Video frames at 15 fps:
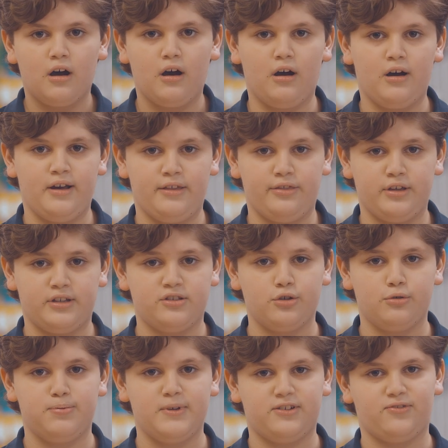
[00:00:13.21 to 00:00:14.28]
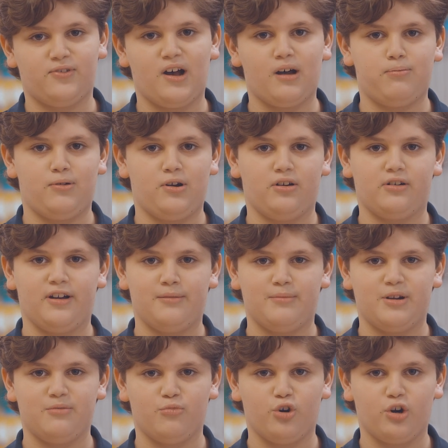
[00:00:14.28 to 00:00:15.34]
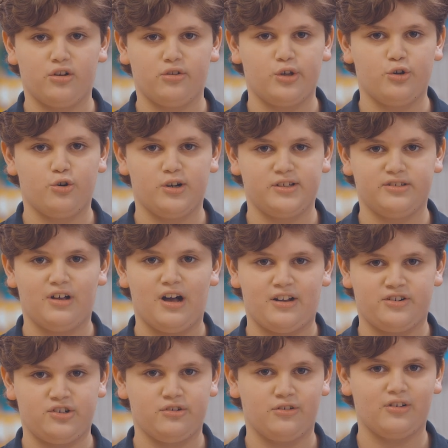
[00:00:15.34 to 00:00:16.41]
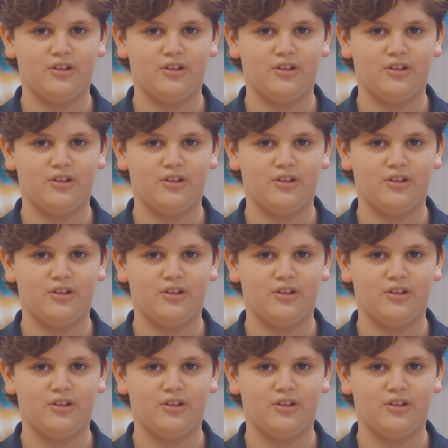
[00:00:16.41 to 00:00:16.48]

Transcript: uh, the Tu B'Shvat program and Morally Yours Lashon